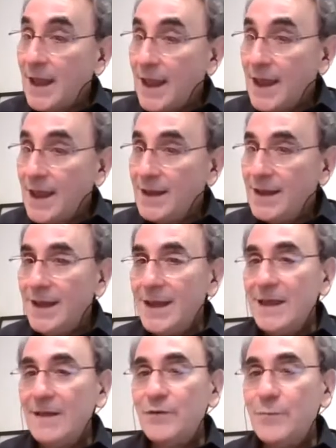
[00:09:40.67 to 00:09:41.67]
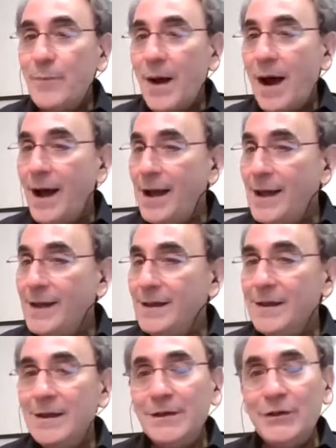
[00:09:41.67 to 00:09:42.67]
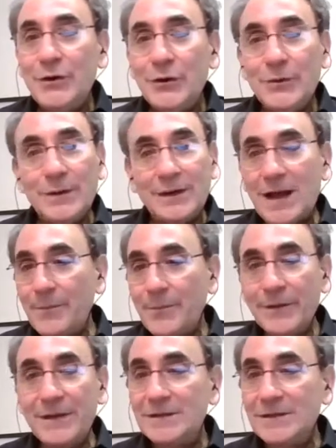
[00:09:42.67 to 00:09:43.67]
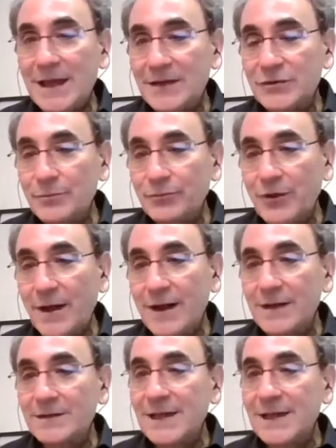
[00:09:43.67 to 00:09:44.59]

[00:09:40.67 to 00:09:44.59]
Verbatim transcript: Hey, if you buy, you know, a couple of these extra products,